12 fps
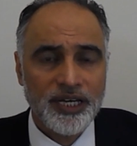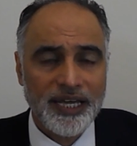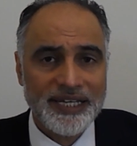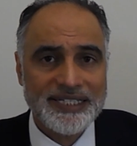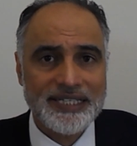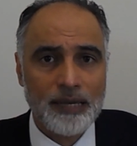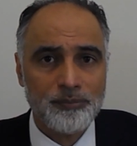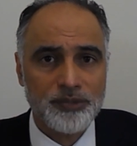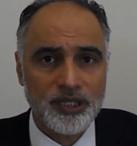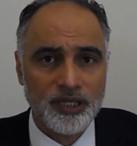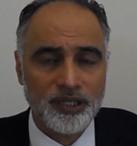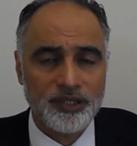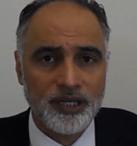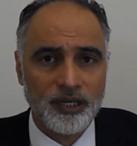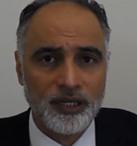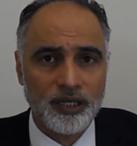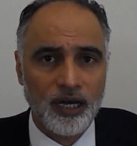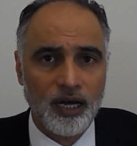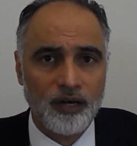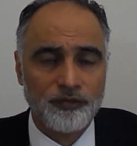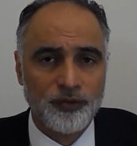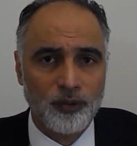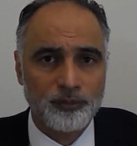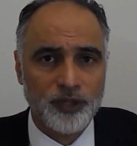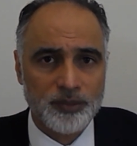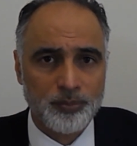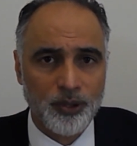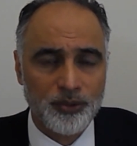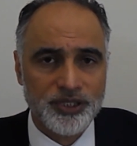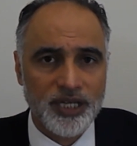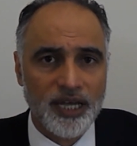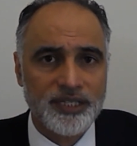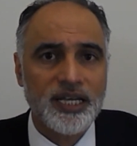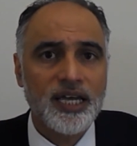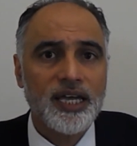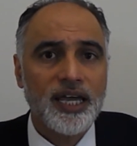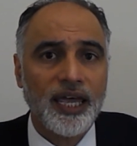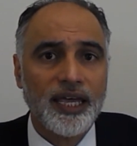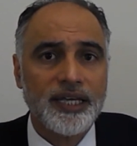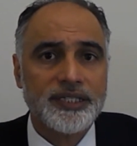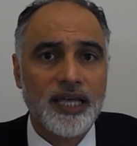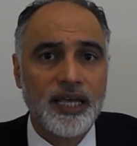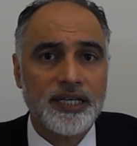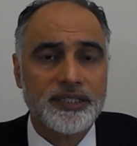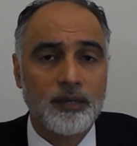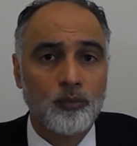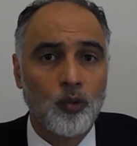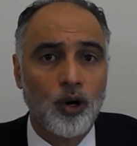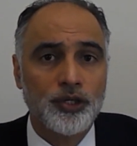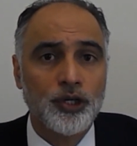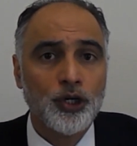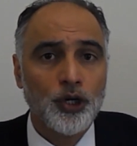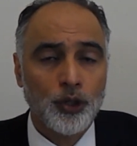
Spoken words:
exempted from this process is someone